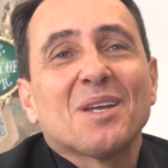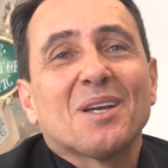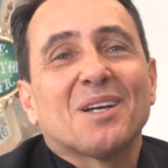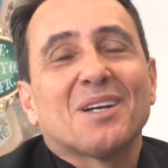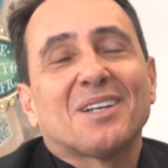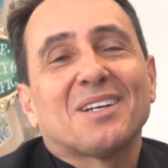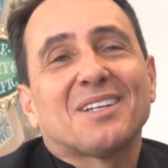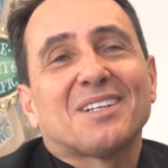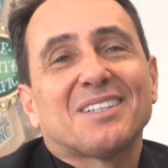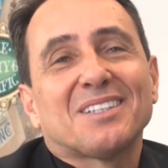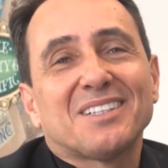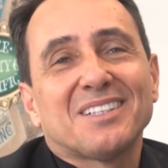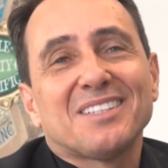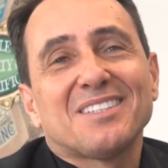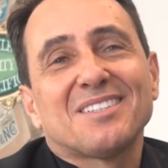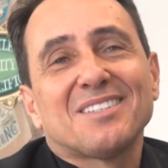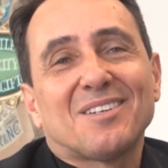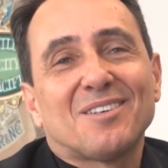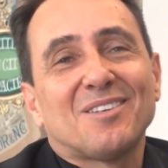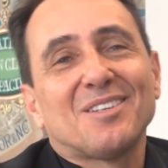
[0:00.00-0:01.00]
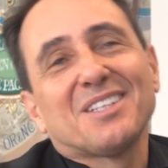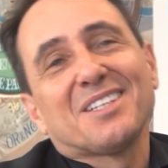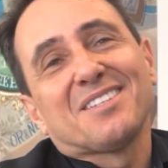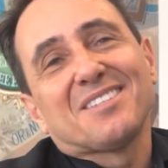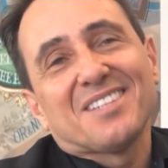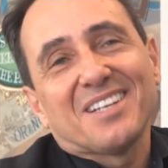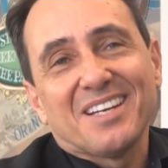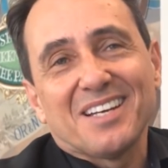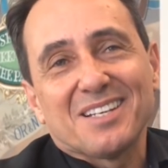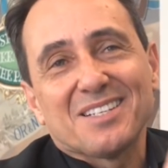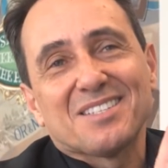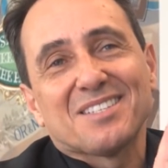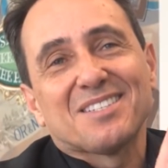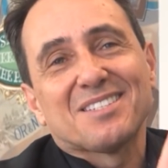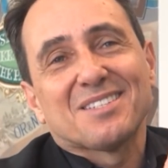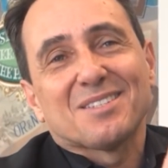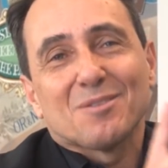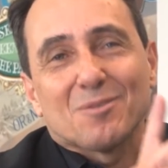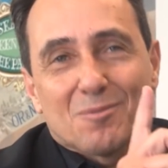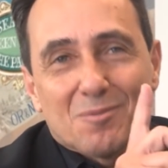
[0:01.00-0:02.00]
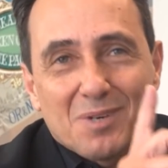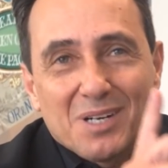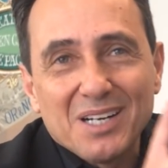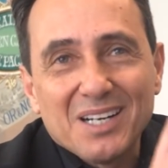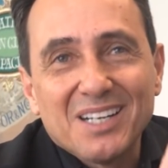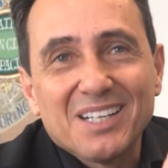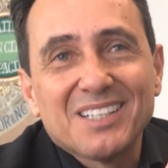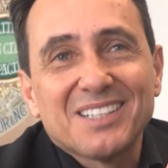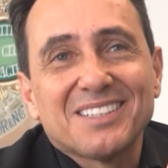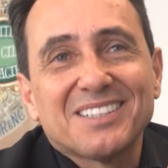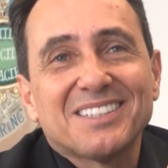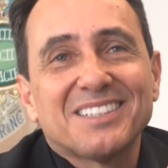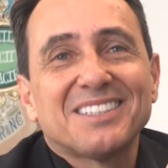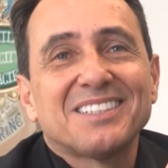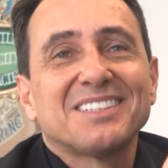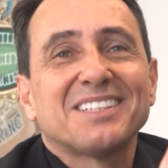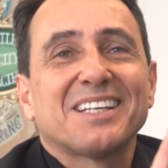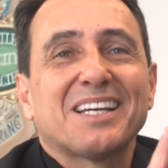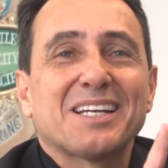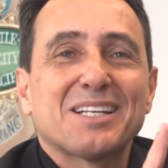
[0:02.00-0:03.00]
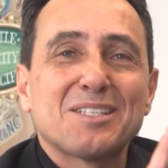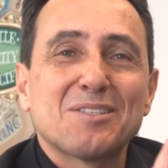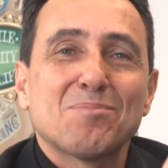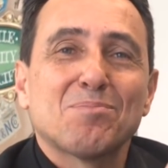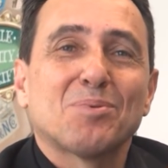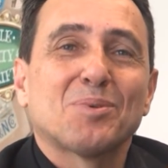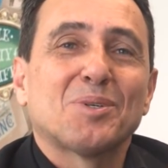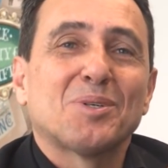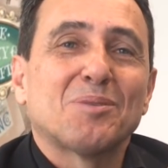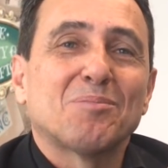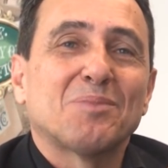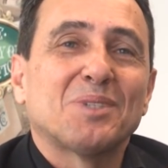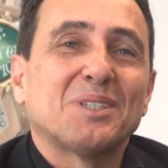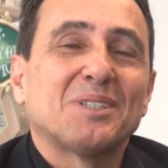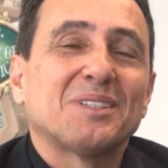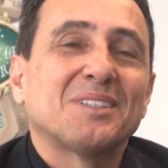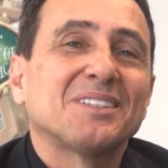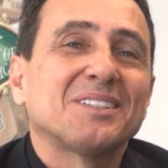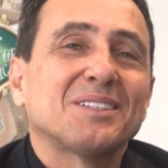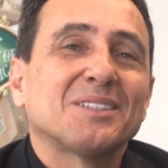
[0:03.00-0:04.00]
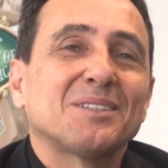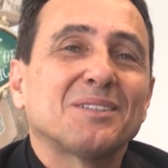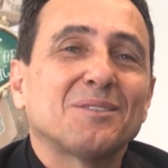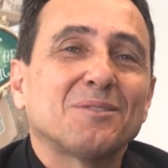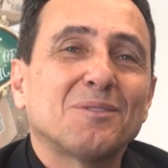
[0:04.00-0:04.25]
Mm. it only takes one experiment, mm.